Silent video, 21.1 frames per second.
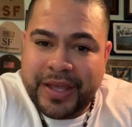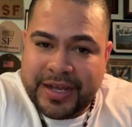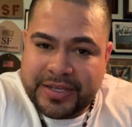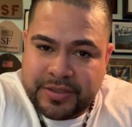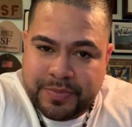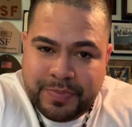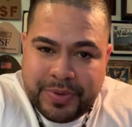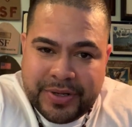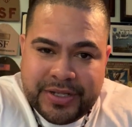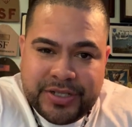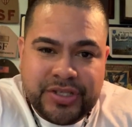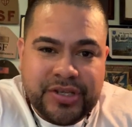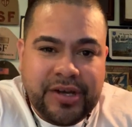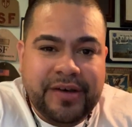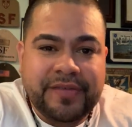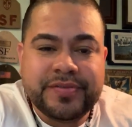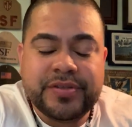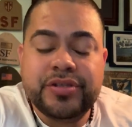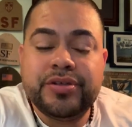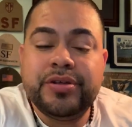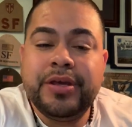as a police
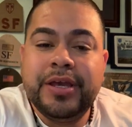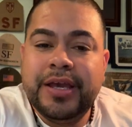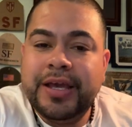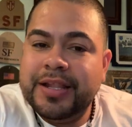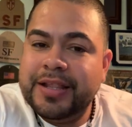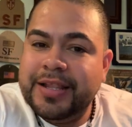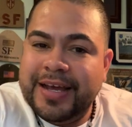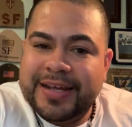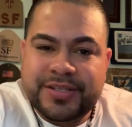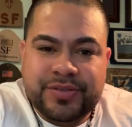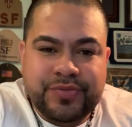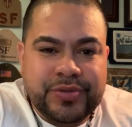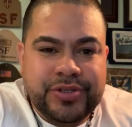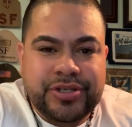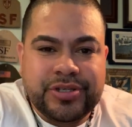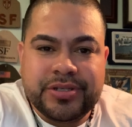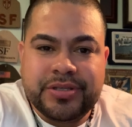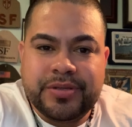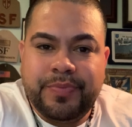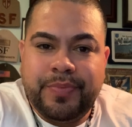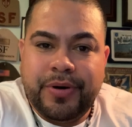officer, that's what
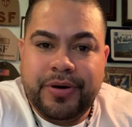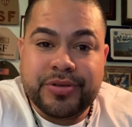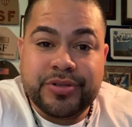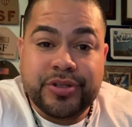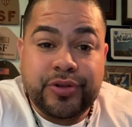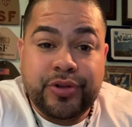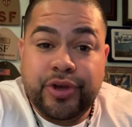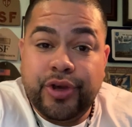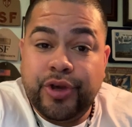you're supposed to do.